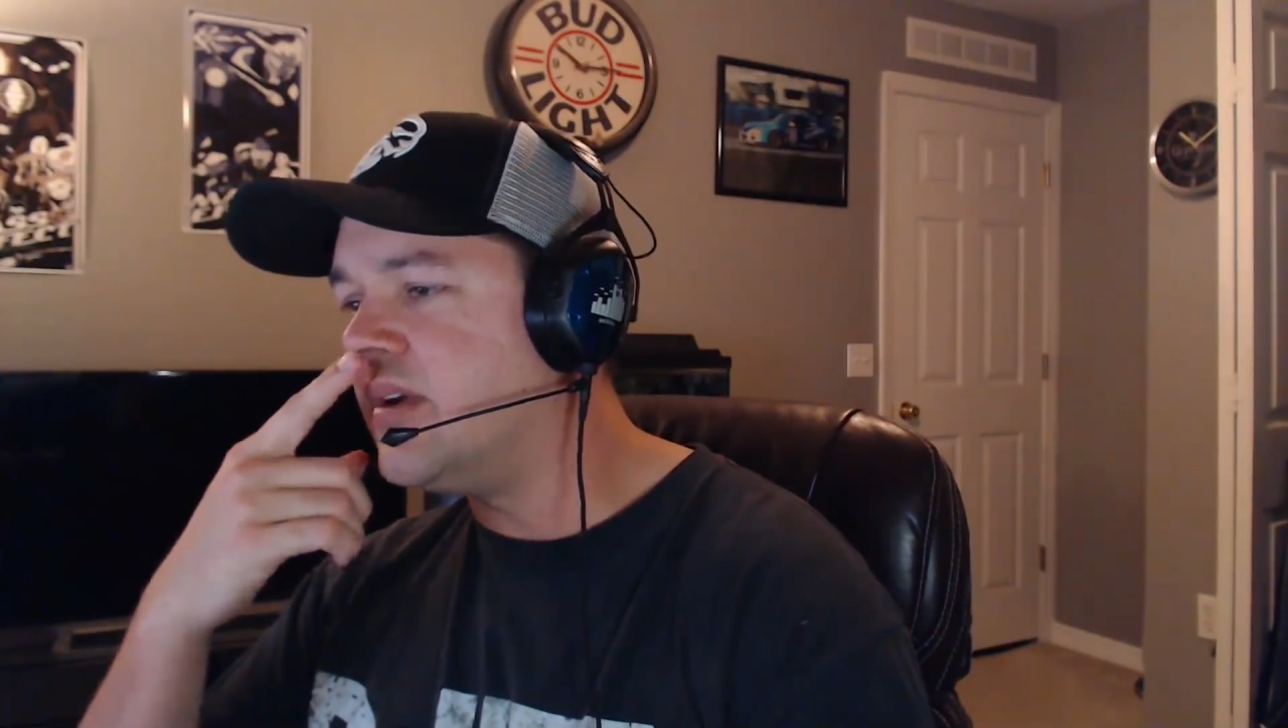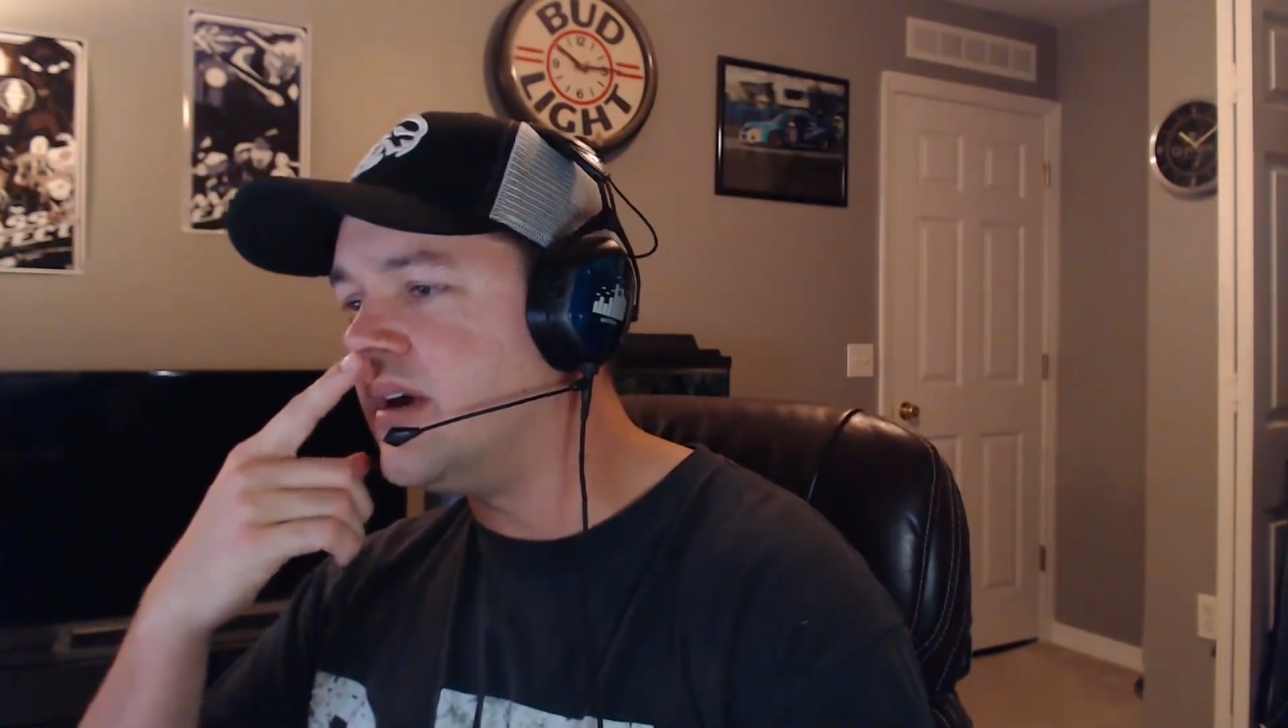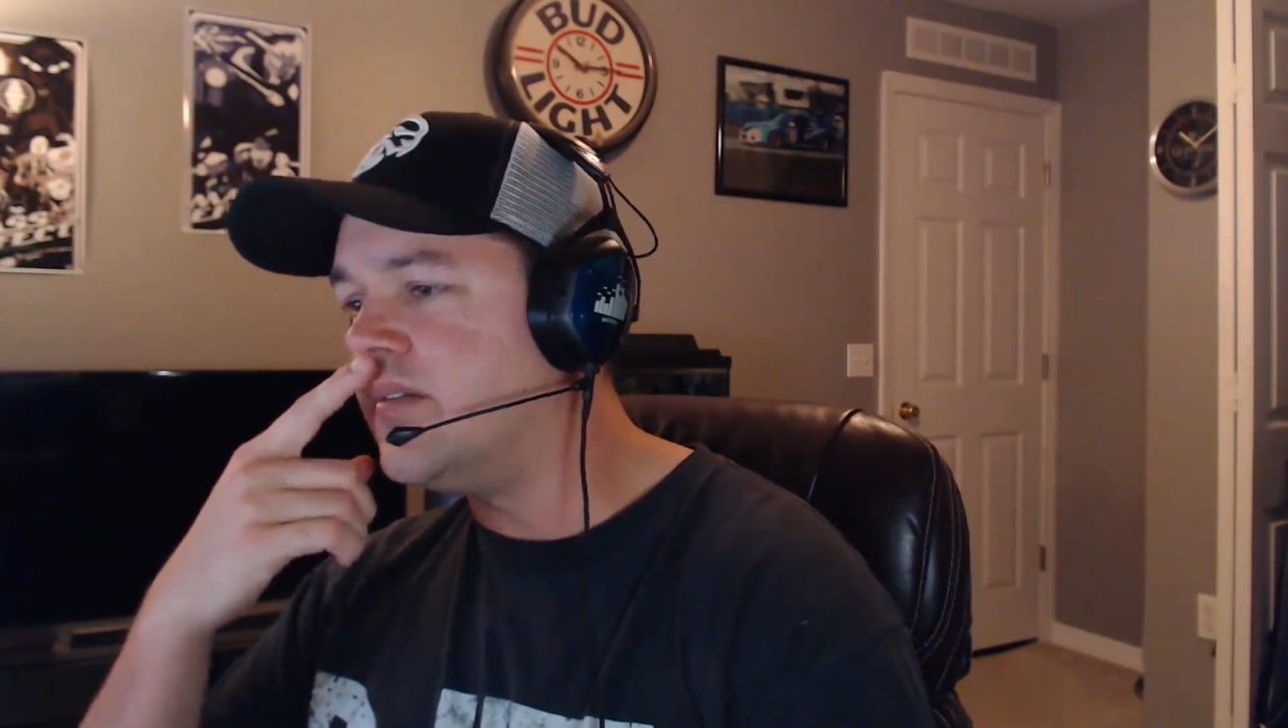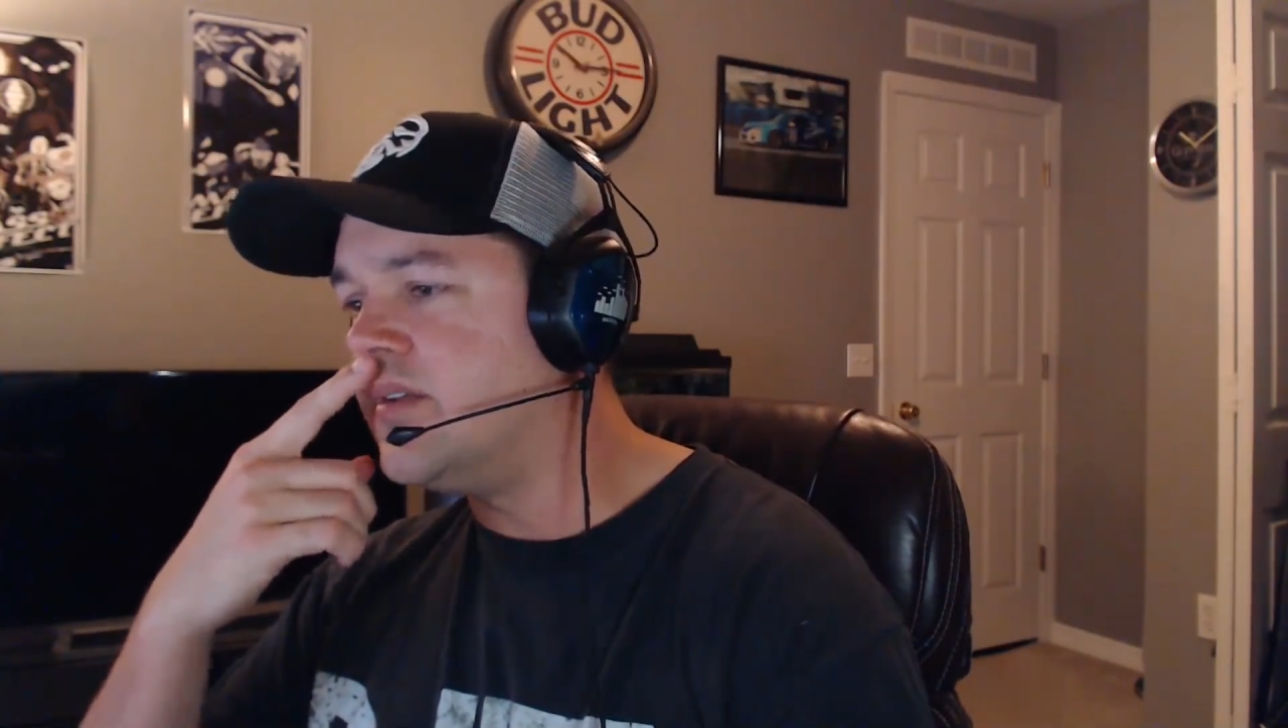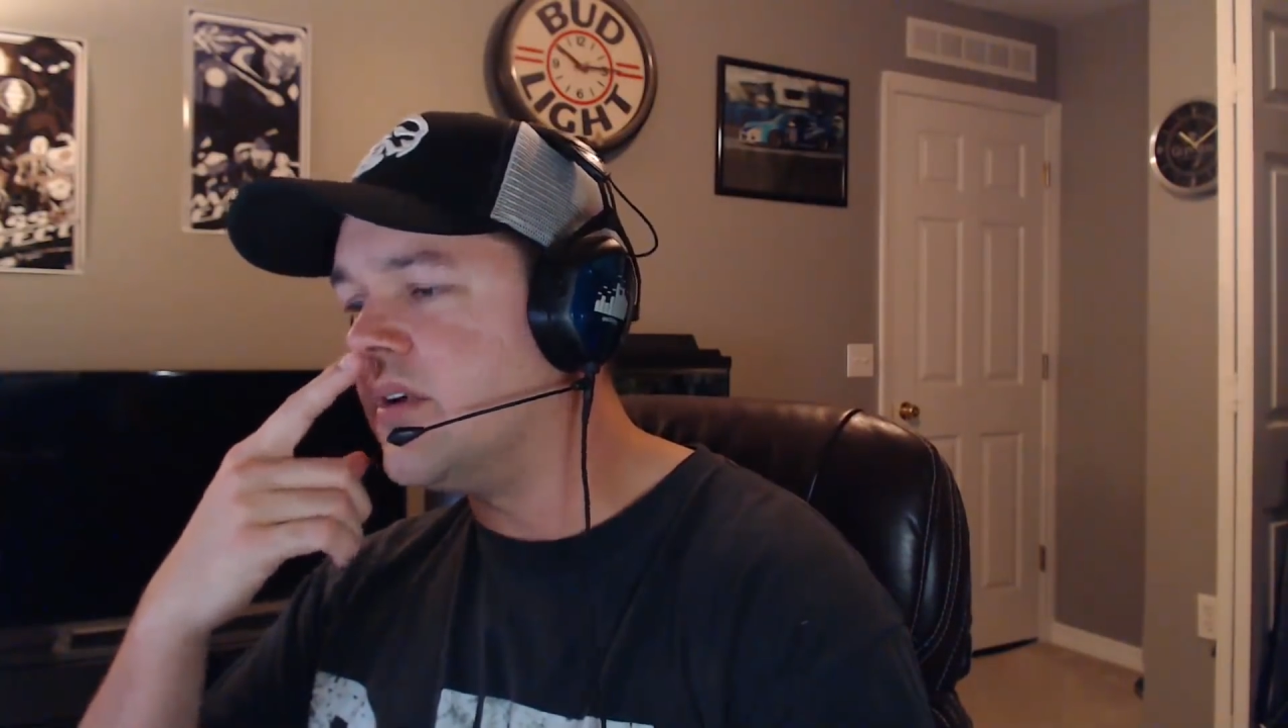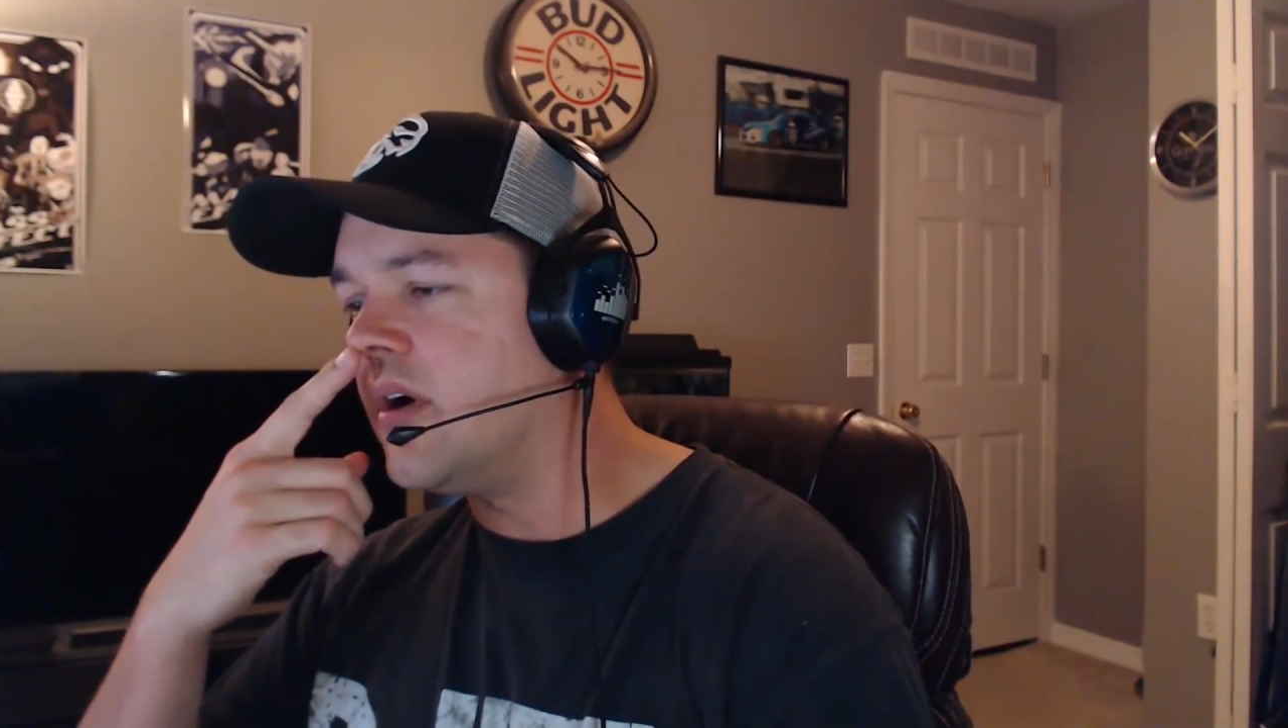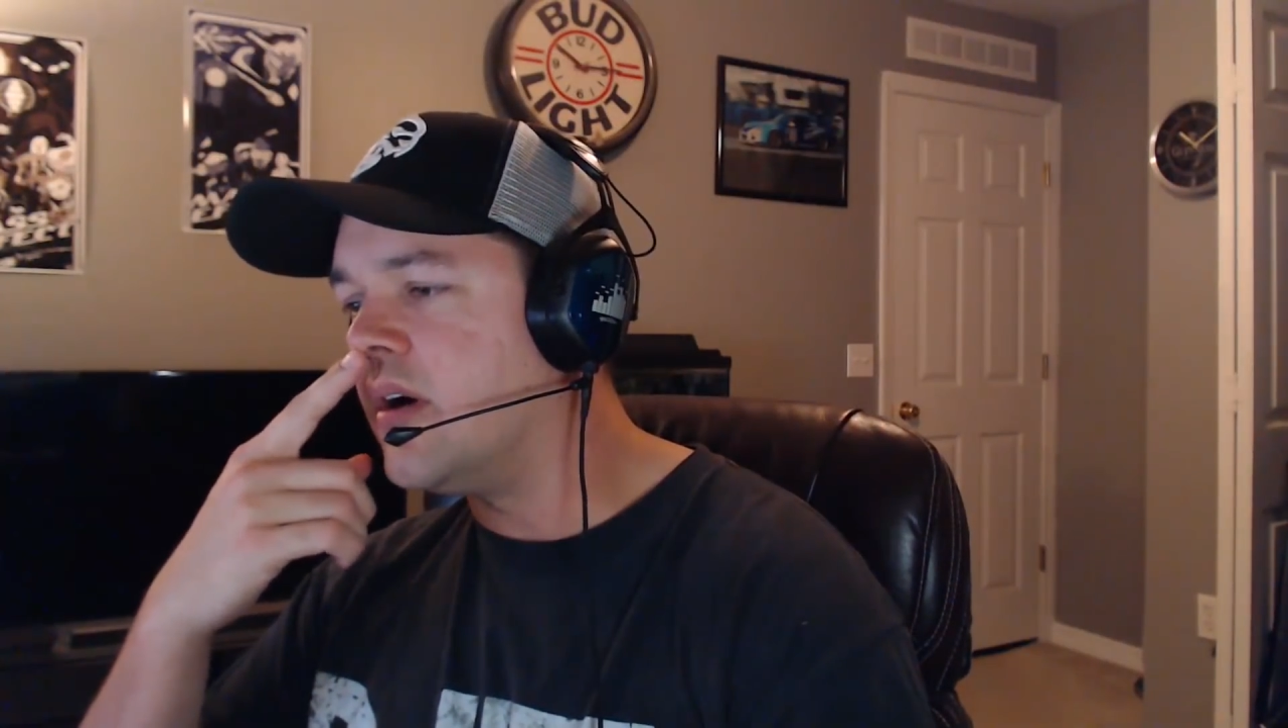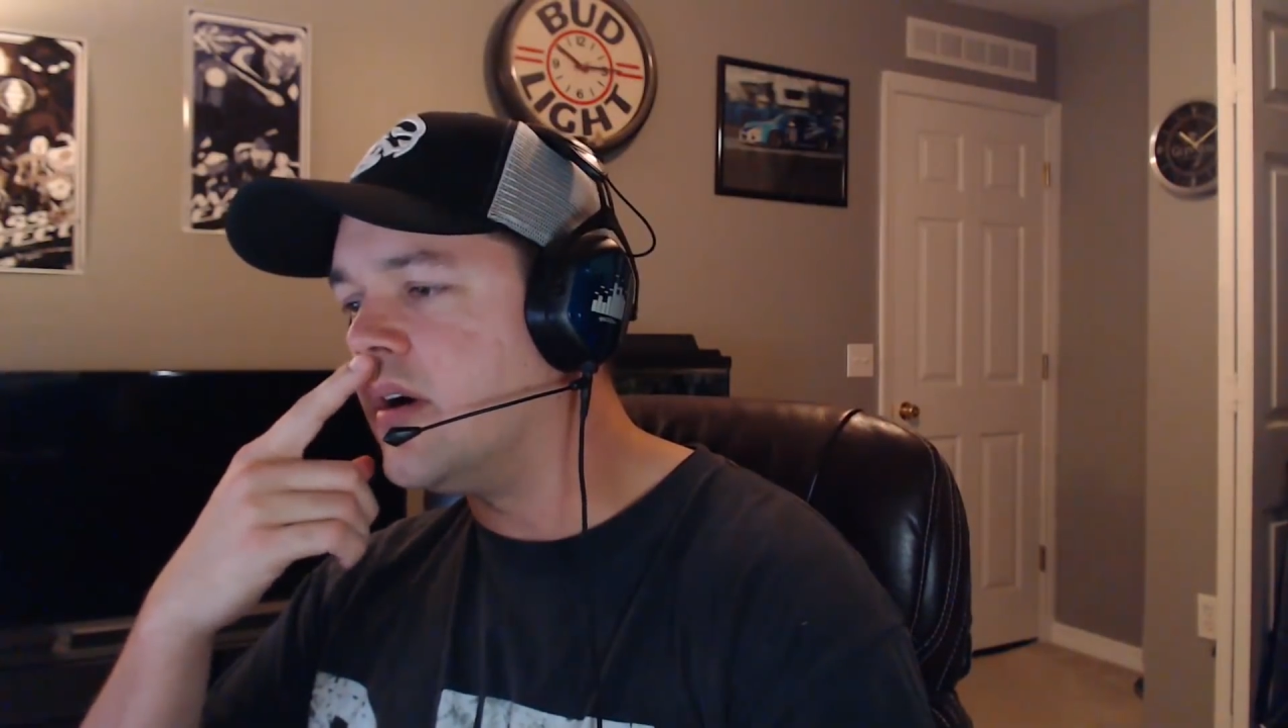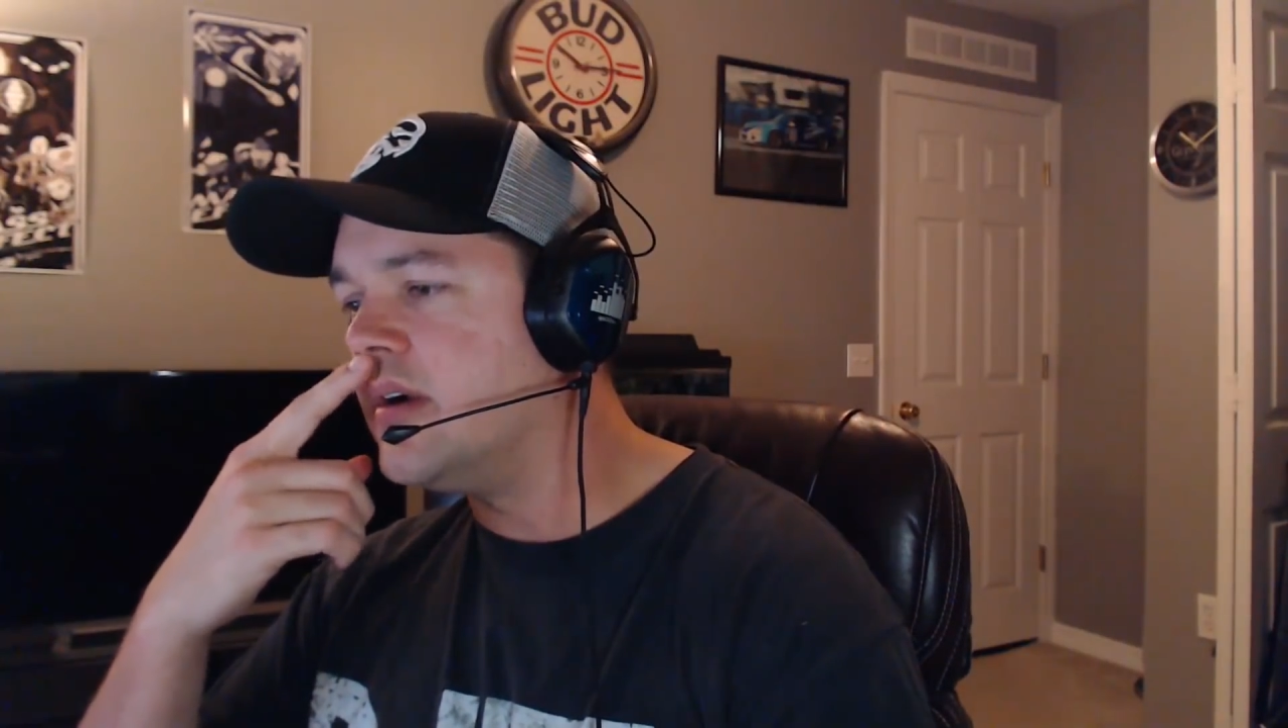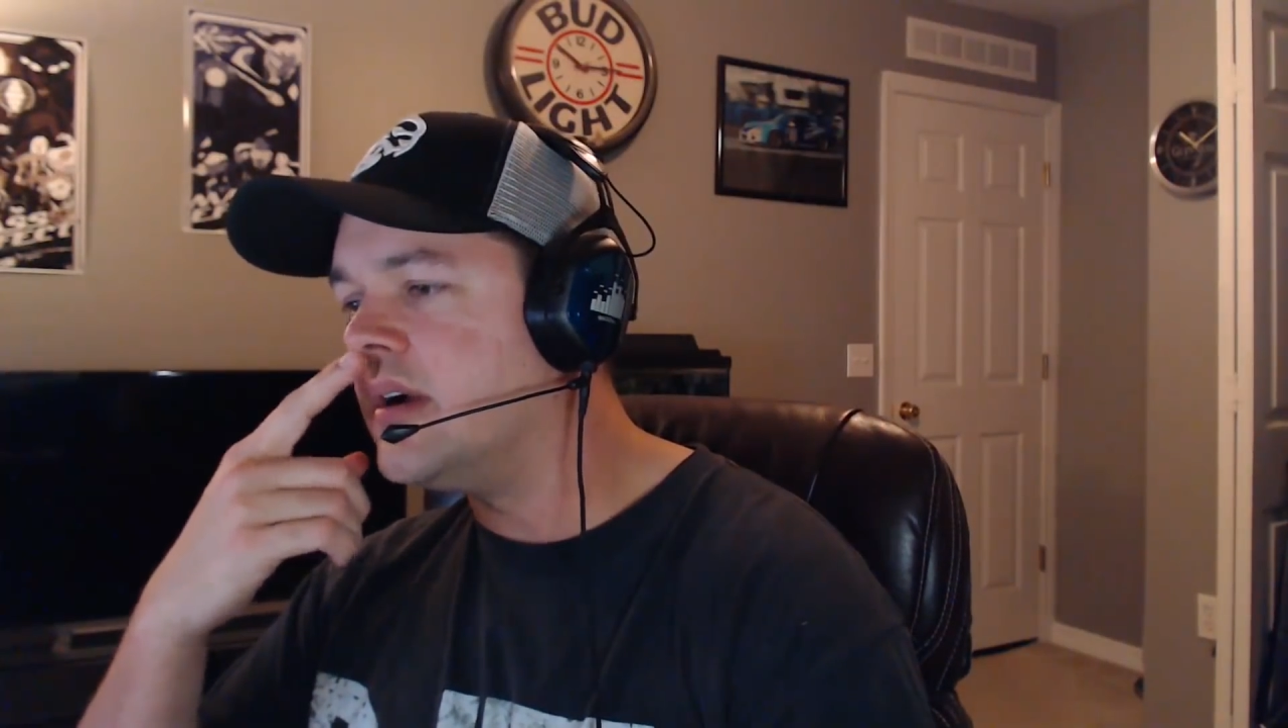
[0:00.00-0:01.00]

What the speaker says: of your car?